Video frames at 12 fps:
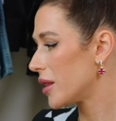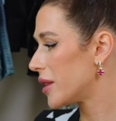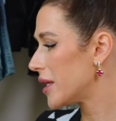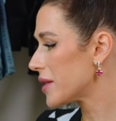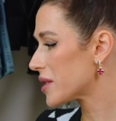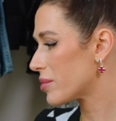
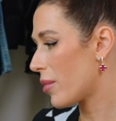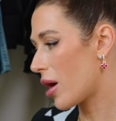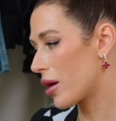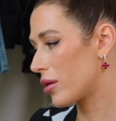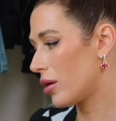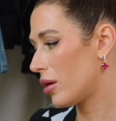This
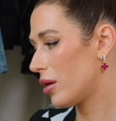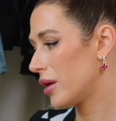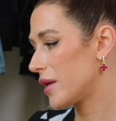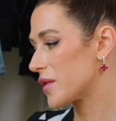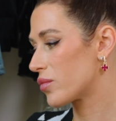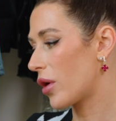model
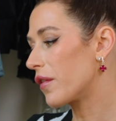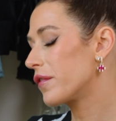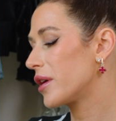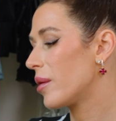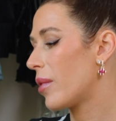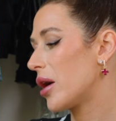is
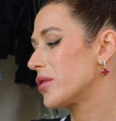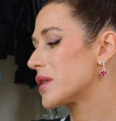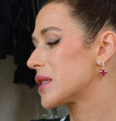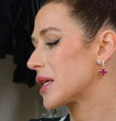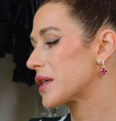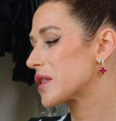roughly about
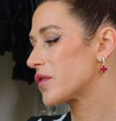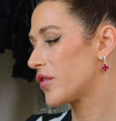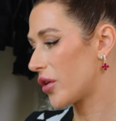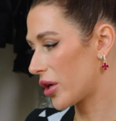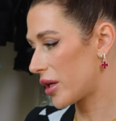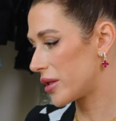6
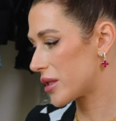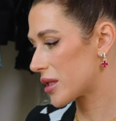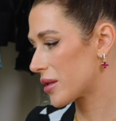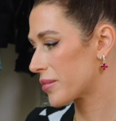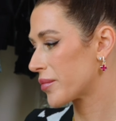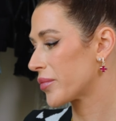foot.
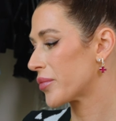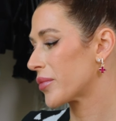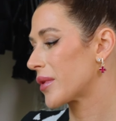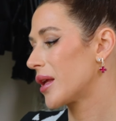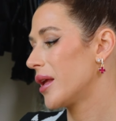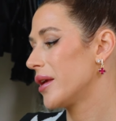
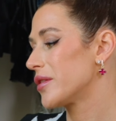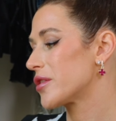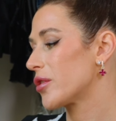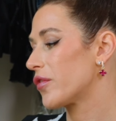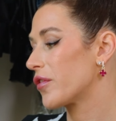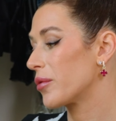
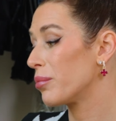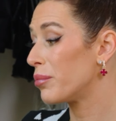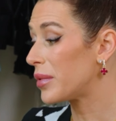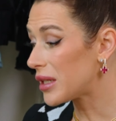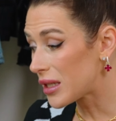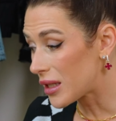So for
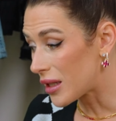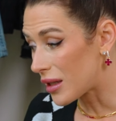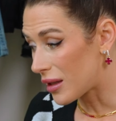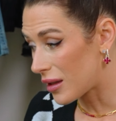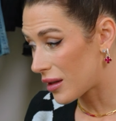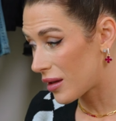
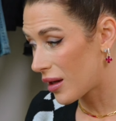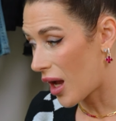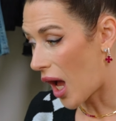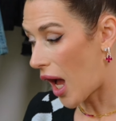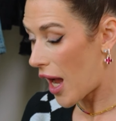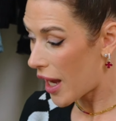me,
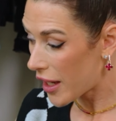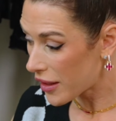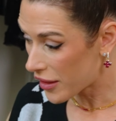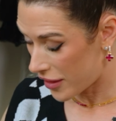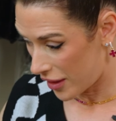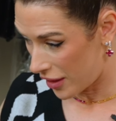I
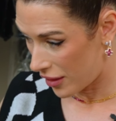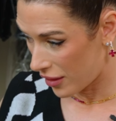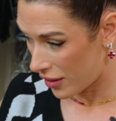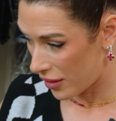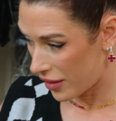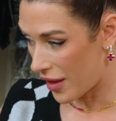
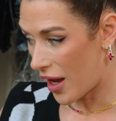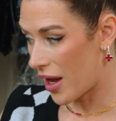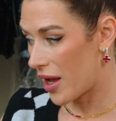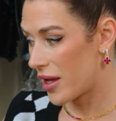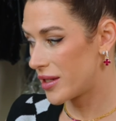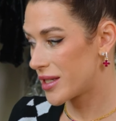think
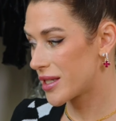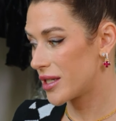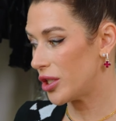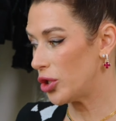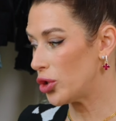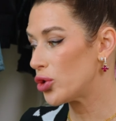that
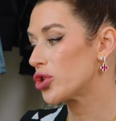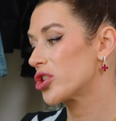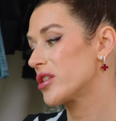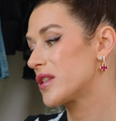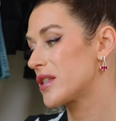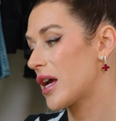you
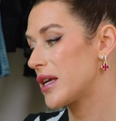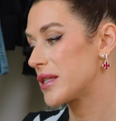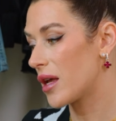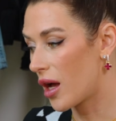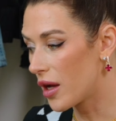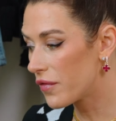should size
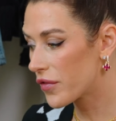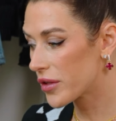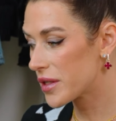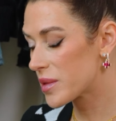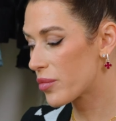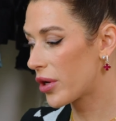up for
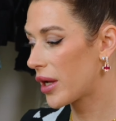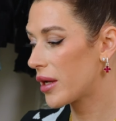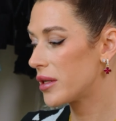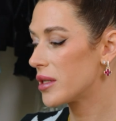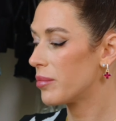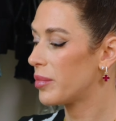this
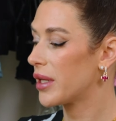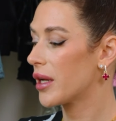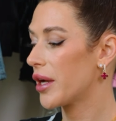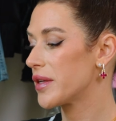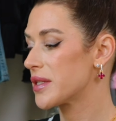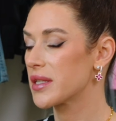brand
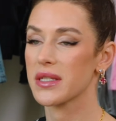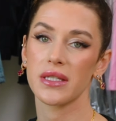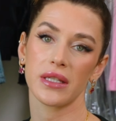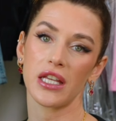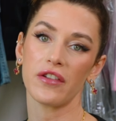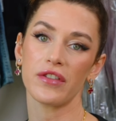because the
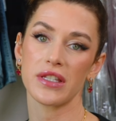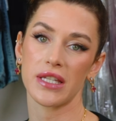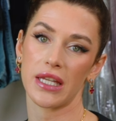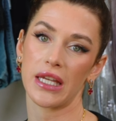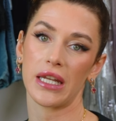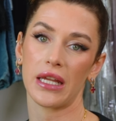sleeve is
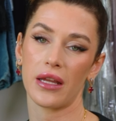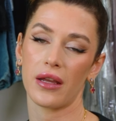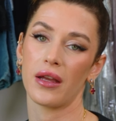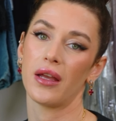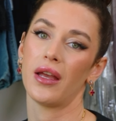hitting